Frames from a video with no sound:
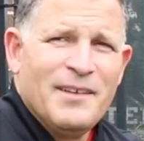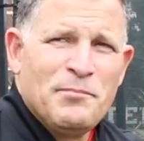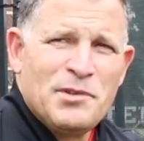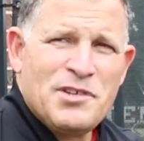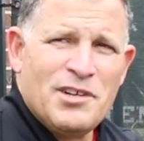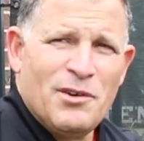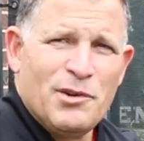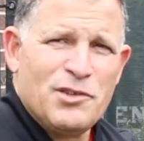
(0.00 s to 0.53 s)

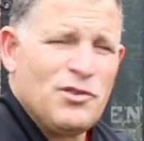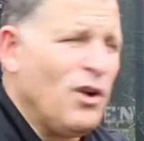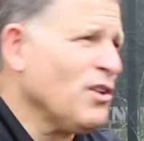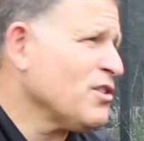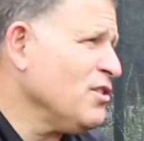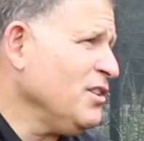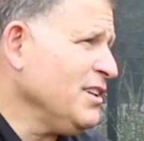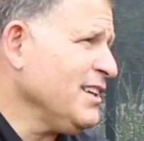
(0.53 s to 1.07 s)
but you know, it's all
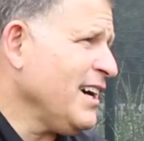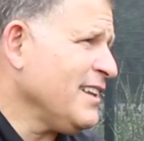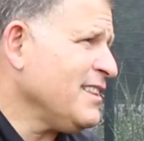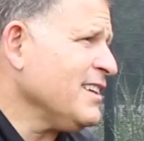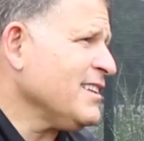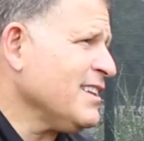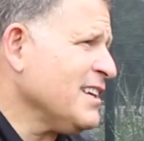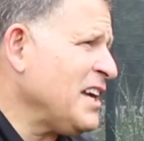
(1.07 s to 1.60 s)
good. I
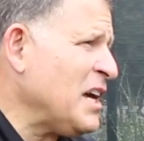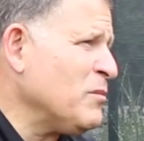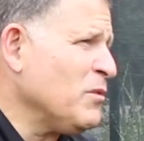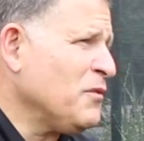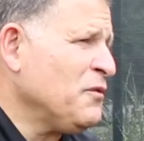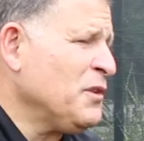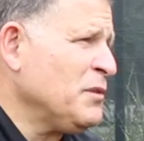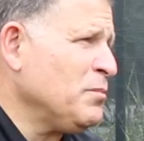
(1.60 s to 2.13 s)
think the game
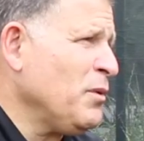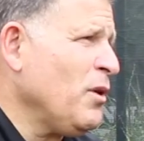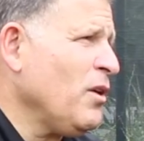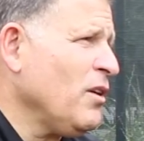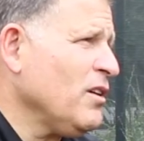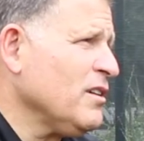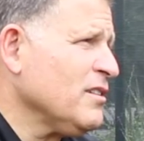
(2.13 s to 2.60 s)
of football